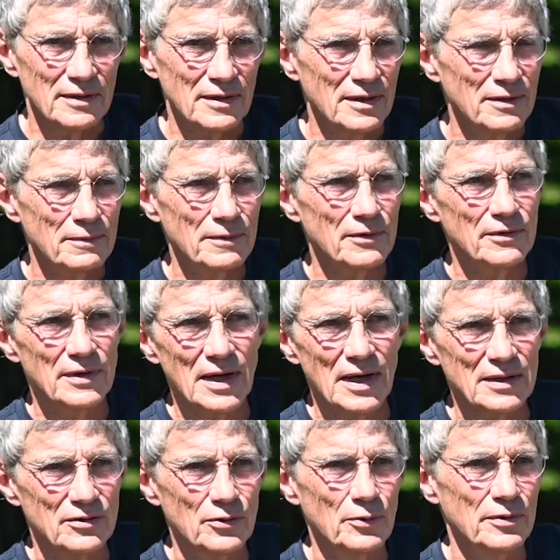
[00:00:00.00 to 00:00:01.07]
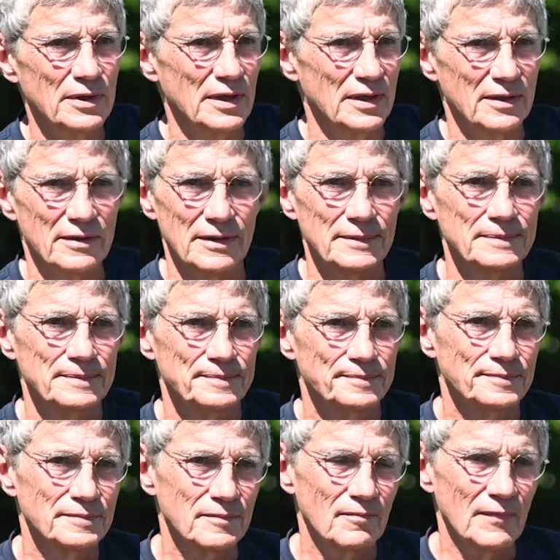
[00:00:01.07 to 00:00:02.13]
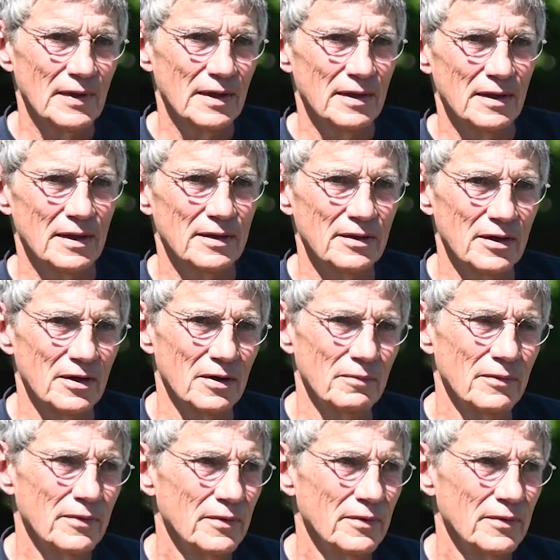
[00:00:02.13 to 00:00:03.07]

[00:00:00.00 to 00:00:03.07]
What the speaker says: you know, we're not doing anything. And, you know,